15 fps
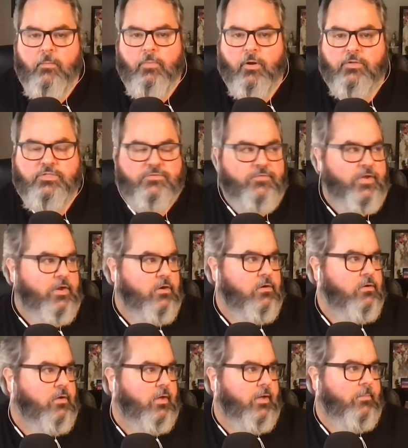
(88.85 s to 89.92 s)

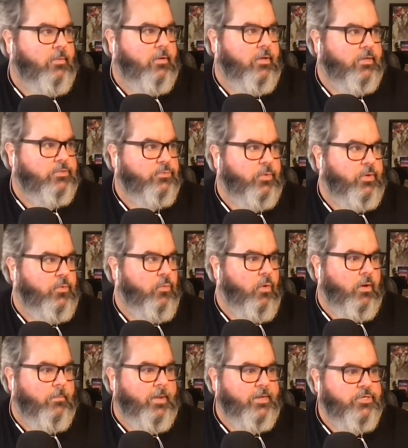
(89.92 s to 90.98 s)
persevere uh, because we
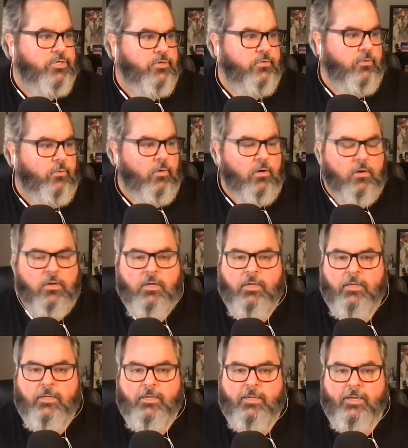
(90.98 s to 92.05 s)
want to make sure that we're
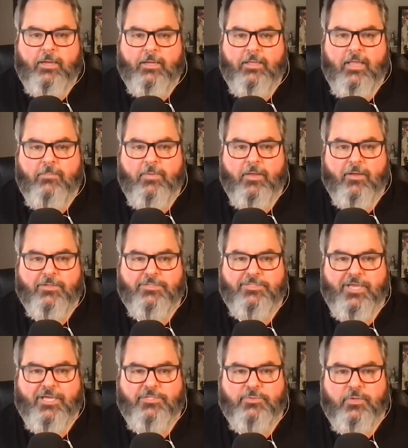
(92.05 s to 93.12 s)
uh, keeping on
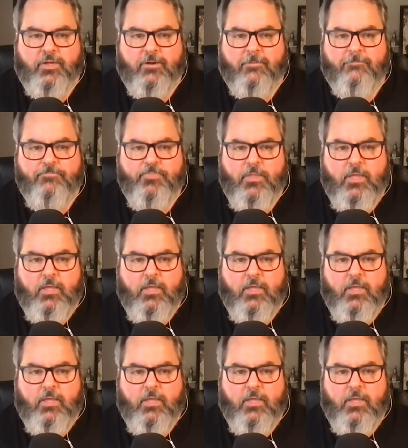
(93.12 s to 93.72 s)
schedule here.